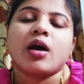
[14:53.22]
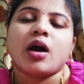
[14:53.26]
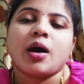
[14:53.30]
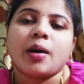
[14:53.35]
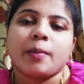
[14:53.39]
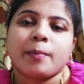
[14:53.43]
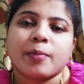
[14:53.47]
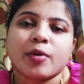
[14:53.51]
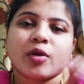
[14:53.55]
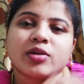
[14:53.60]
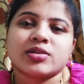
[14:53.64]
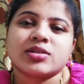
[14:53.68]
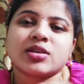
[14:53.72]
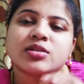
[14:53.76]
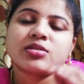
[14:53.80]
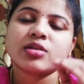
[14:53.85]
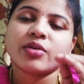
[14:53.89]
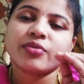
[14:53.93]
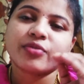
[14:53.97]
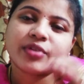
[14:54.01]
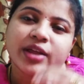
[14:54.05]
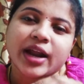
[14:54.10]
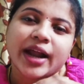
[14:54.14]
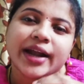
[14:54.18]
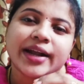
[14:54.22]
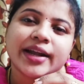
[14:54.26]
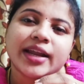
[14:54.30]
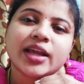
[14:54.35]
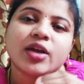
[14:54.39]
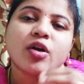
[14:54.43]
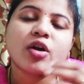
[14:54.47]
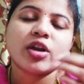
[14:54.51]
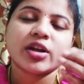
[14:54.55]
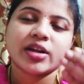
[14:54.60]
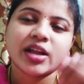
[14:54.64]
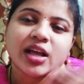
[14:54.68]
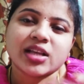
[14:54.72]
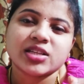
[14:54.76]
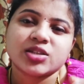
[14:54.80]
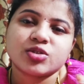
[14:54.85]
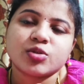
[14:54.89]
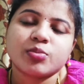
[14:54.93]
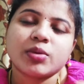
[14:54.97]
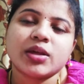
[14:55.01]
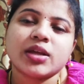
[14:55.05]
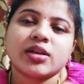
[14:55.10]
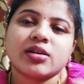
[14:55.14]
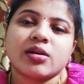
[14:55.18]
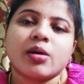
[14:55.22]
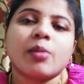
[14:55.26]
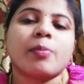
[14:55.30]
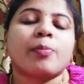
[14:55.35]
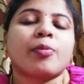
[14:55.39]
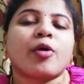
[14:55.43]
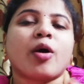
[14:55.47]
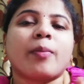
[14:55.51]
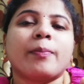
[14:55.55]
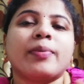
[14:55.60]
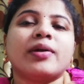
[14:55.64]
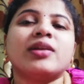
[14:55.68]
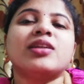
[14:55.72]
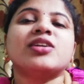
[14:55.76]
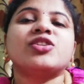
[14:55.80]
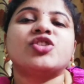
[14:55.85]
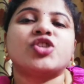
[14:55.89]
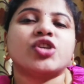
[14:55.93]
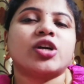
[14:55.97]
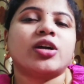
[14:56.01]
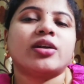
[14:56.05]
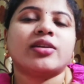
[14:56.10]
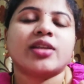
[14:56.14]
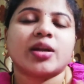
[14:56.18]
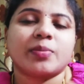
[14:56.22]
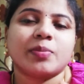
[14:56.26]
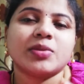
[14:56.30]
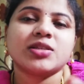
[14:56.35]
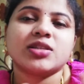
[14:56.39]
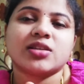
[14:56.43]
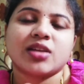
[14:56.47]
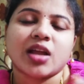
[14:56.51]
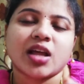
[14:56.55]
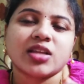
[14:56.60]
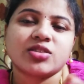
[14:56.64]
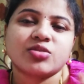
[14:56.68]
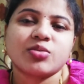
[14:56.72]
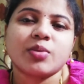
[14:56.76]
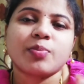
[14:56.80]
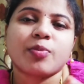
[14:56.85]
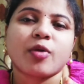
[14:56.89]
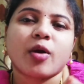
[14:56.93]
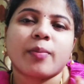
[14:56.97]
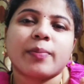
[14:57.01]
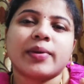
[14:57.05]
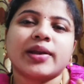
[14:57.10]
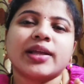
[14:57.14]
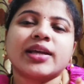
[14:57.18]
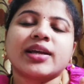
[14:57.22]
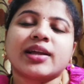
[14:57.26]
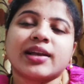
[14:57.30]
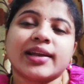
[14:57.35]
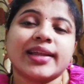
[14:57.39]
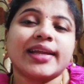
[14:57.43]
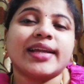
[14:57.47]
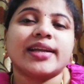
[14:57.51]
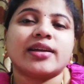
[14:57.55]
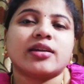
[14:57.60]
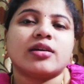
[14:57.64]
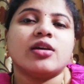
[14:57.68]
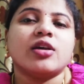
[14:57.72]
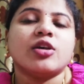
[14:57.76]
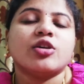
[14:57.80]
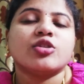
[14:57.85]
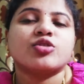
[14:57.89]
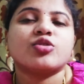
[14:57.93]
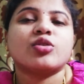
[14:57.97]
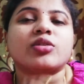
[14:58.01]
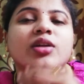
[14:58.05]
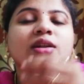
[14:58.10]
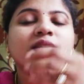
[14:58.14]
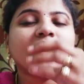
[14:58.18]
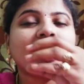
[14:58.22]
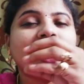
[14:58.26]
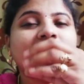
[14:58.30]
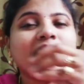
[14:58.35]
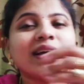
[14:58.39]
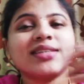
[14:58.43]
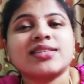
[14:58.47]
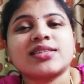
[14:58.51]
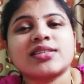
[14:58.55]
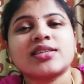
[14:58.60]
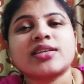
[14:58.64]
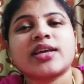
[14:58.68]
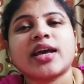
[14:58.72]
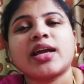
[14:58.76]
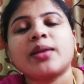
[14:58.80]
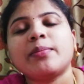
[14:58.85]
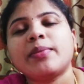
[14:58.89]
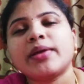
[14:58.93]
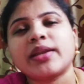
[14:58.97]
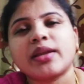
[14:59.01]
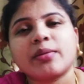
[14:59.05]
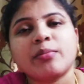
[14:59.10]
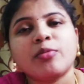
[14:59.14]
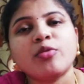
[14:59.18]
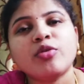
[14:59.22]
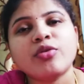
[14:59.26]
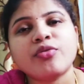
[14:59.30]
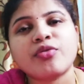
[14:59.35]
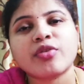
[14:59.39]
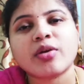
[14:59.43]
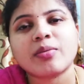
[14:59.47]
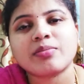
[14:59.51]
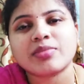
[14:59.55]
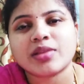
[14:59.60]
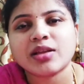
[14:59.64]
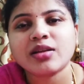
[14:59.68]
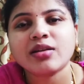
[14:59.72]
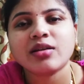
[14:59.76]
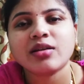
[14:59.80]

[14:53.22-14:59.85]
process of grinding, or it has to be properly churned. That means it has to be properly cleaned so that the husk can be removed from the